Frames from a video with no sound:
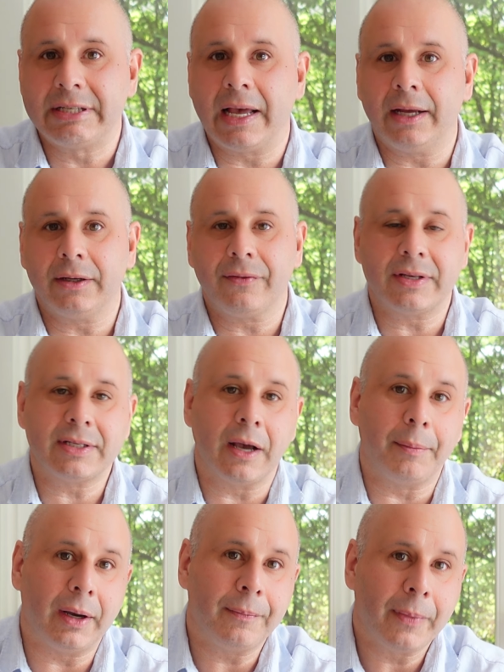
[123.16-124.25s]
the end of the
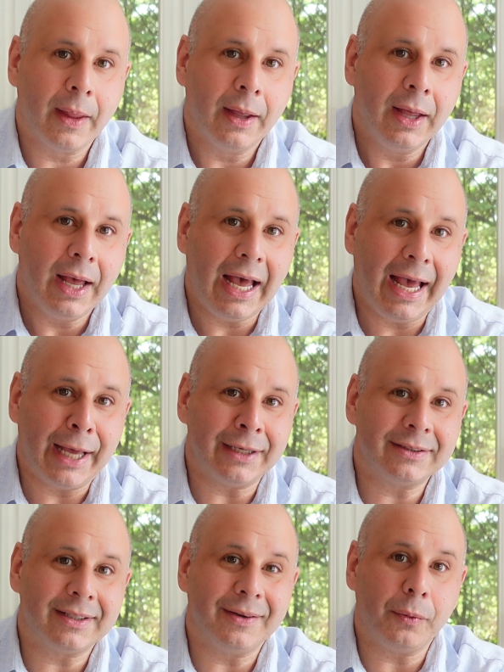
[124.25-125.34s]
summer,
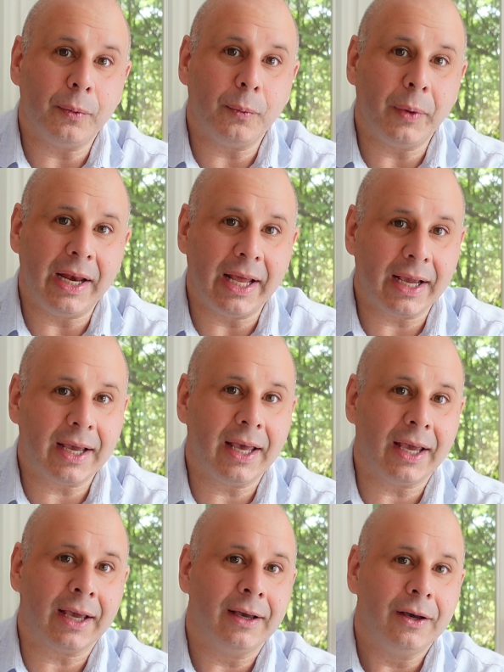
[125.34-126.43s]
and we're
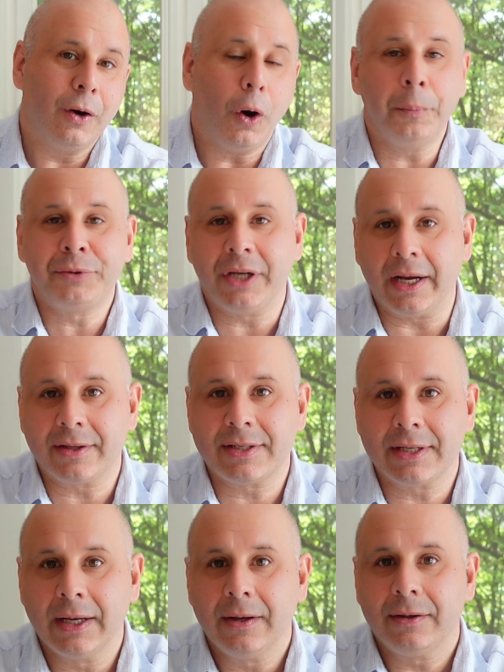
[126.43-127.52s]
linking
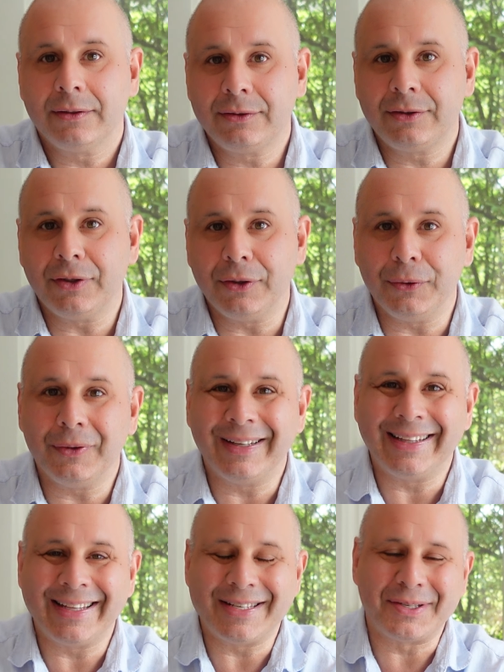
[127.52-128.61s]
objects to
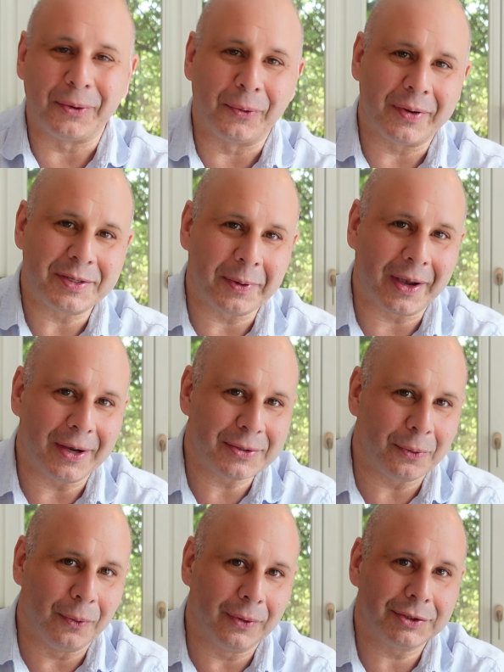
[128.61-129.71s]
the stories we're going
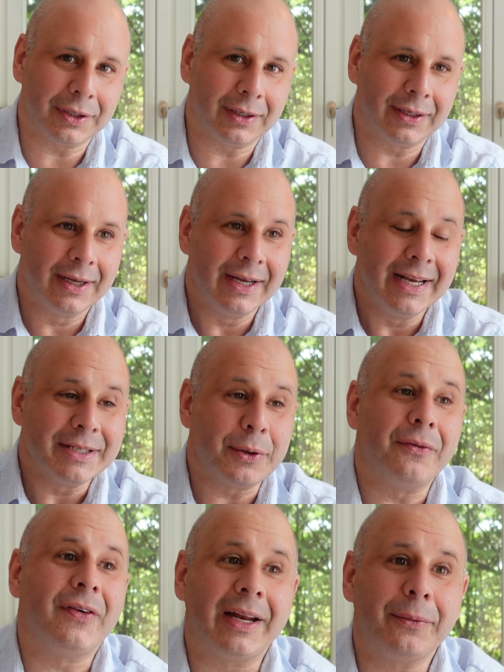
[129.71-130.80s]
to auction. So
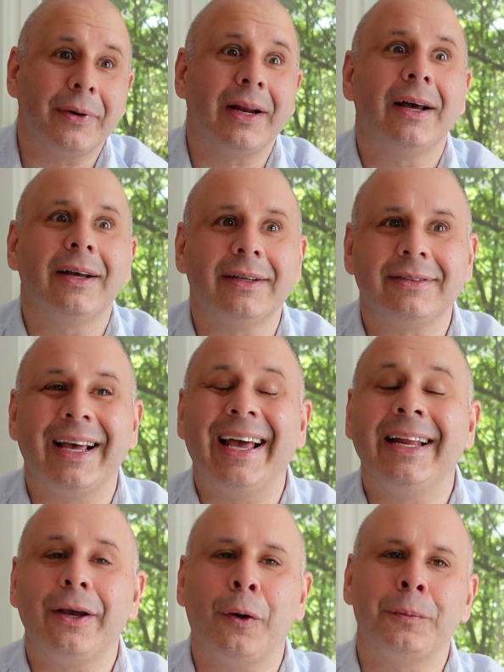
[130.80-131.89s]
if anyone has
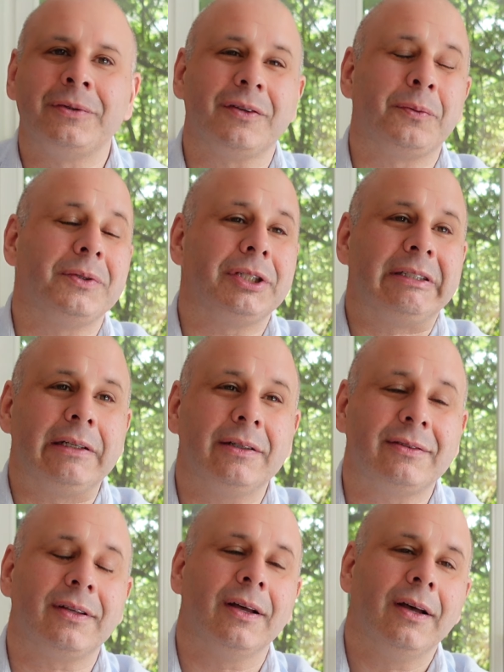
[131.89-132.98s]
any objects which are
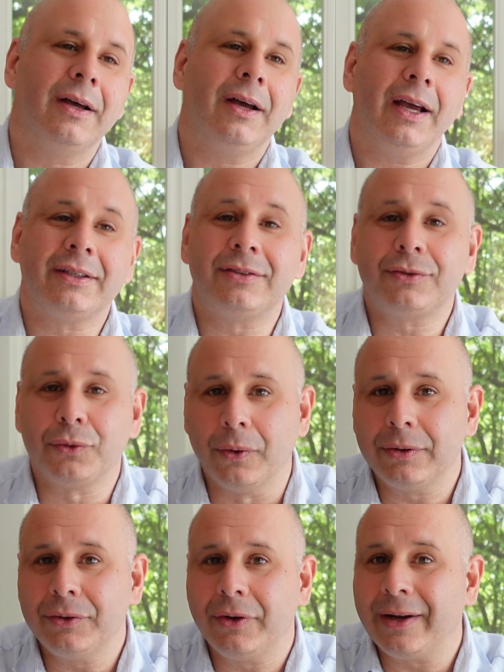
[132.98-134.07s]
just
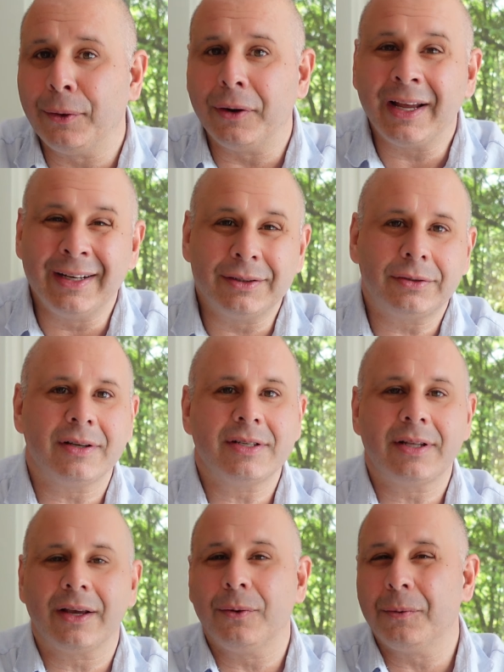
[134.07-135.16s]
extraordinary or
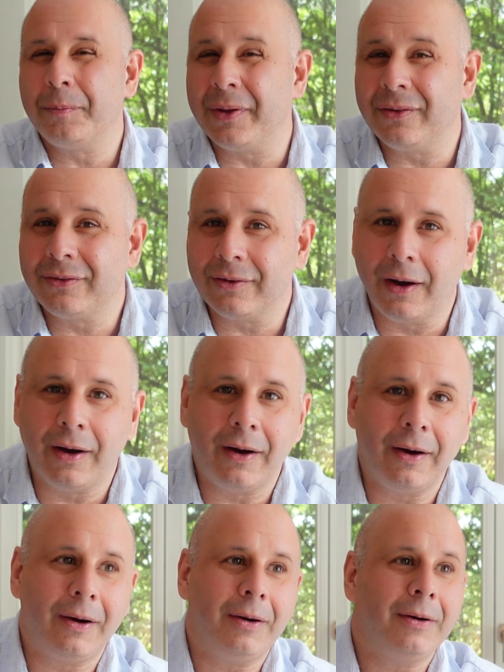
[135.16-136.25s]
interesting or
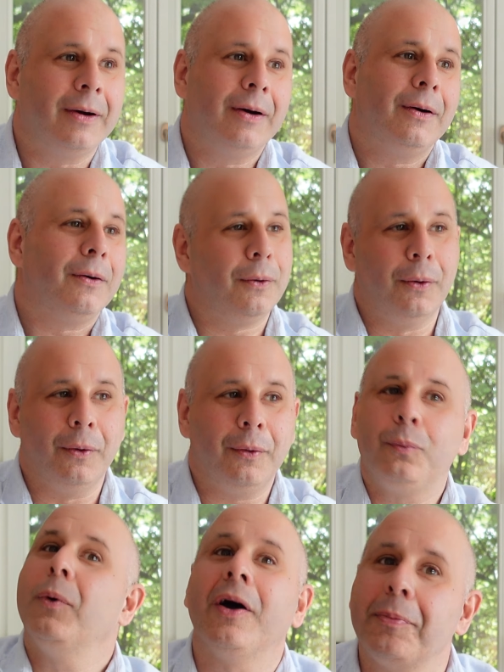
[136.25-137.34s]
bizarre or
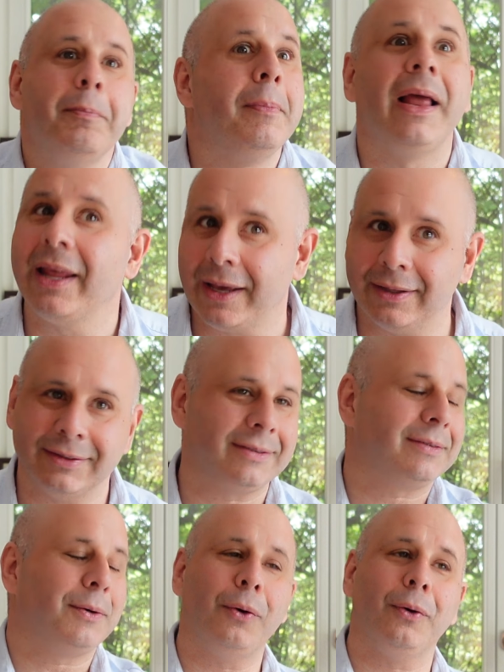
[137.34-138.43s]
worth
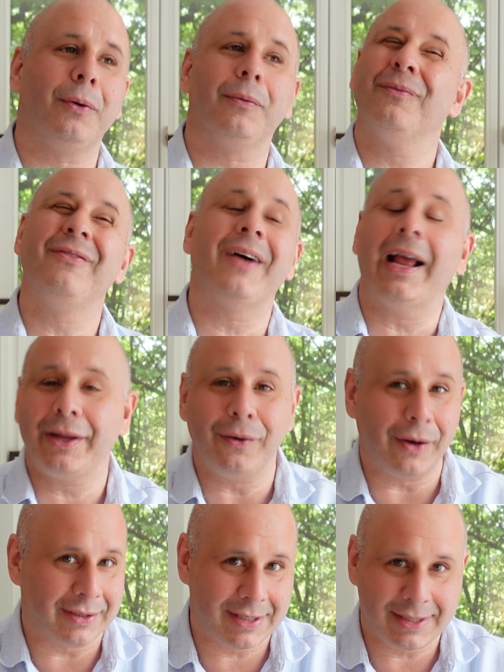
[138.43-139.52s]
millions or
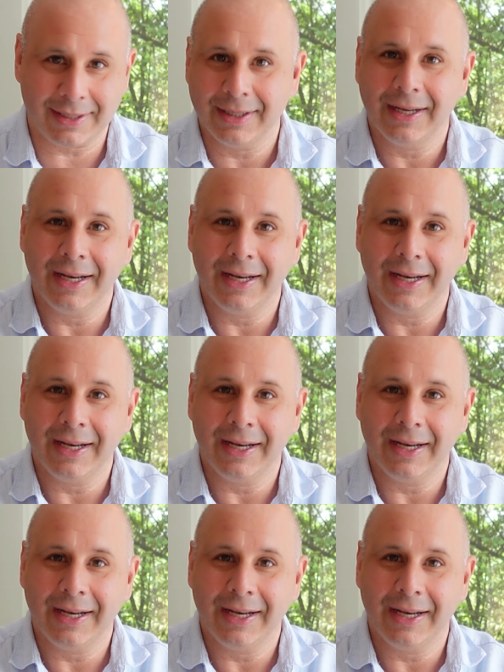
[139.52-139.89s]
valueless,